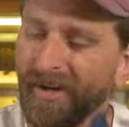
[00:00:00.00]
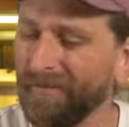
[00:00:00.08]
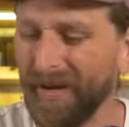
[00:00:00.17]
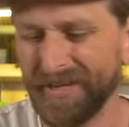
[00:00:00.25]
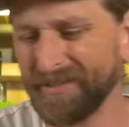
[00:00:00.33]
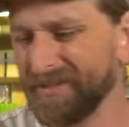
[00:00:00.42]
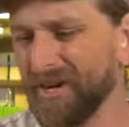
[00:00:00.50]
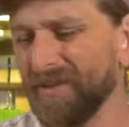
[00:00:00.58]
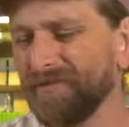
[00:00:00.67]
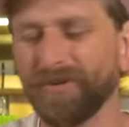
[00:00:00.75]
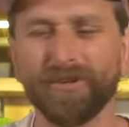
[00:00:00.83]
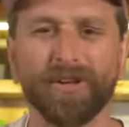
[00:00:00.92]
But sorry
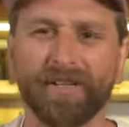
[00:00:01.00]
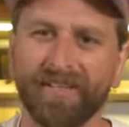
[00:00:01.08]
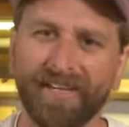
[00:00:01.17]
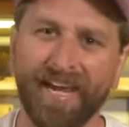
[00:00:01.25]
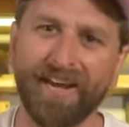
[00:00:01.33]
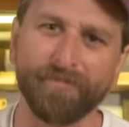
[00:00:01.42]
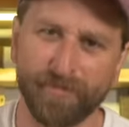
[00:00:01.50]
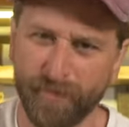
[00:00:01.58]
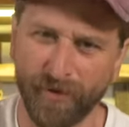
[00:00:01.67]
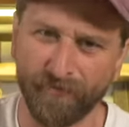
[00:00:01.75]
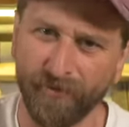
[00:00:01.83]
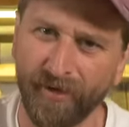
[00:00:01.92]
for all like the cannabis
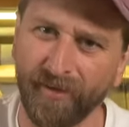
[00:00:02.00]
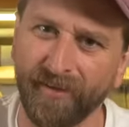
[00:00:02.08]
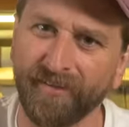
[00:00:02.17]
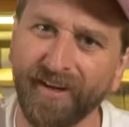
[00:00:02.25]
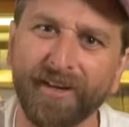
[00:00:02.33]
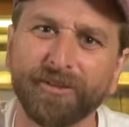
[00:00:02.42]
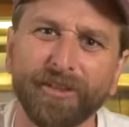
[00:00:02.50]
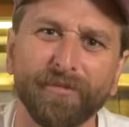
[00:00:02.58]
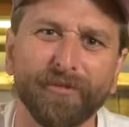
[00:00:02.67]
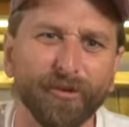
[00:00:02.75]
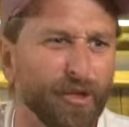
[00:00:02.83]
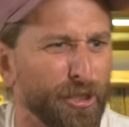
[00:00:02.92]
paraphernalia. I know some
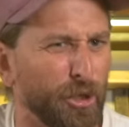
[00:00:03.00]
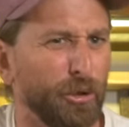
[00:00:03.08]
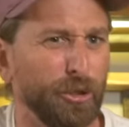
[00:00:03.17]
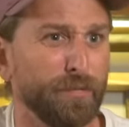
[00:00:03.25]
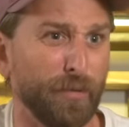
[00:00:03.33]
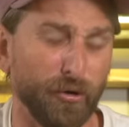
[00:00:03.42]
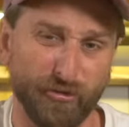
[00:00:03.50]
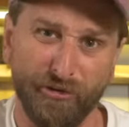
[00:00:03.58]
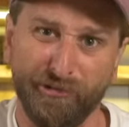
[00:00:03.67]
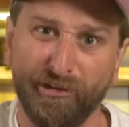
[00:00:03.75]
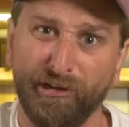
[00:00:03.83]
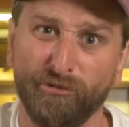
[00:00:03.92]
of you are like, oh, this person
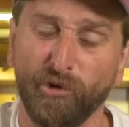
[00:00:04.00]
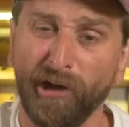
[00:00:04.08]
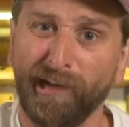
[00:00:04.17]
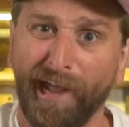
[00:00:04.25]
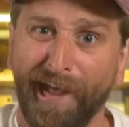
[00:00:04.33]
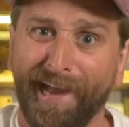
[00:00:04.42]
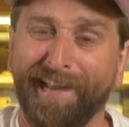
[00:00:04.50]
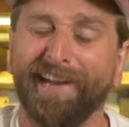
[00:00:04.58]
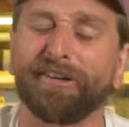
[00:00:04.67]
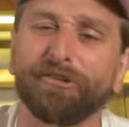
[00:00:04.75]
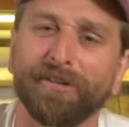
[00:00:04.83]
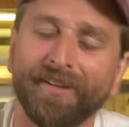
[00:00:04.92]
is a drug
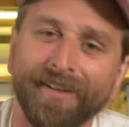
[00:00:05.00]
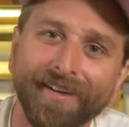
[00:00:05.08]
addict.